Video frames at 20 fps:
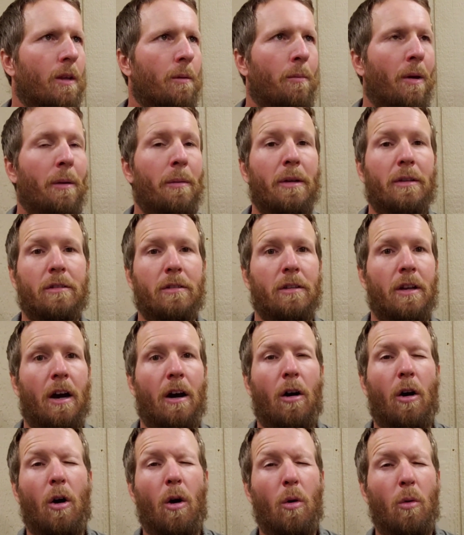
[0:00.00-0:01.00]
maybe it's
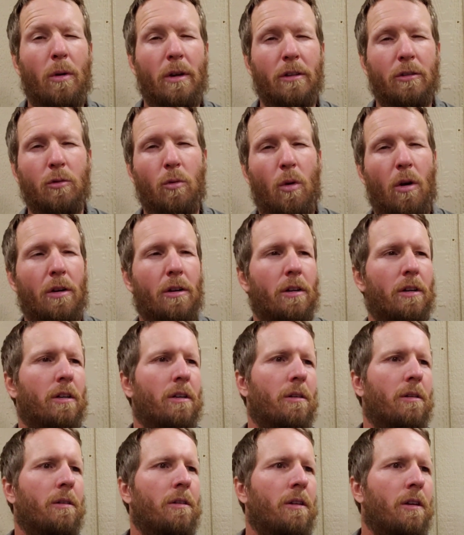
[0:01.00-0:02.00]
not always
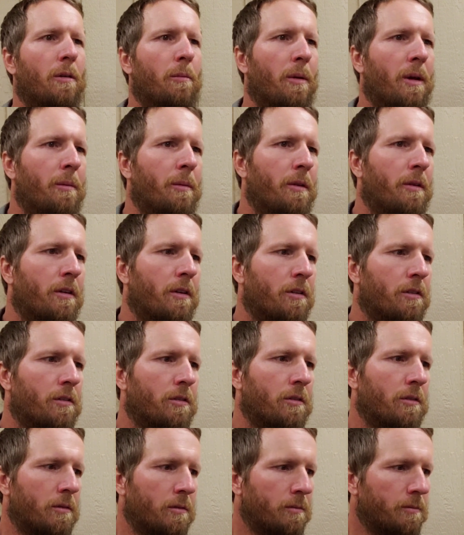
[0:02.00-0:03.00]
water. Maybe
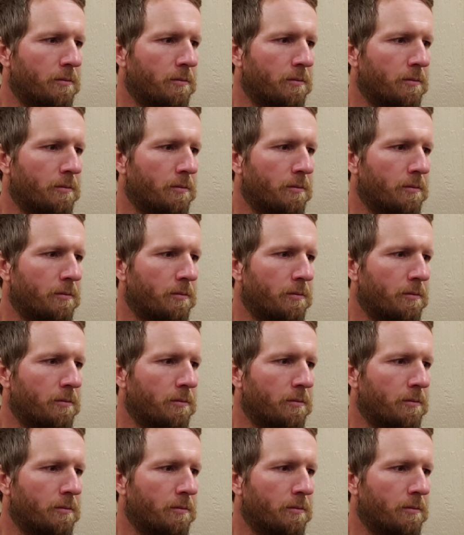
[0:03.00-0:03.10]
there's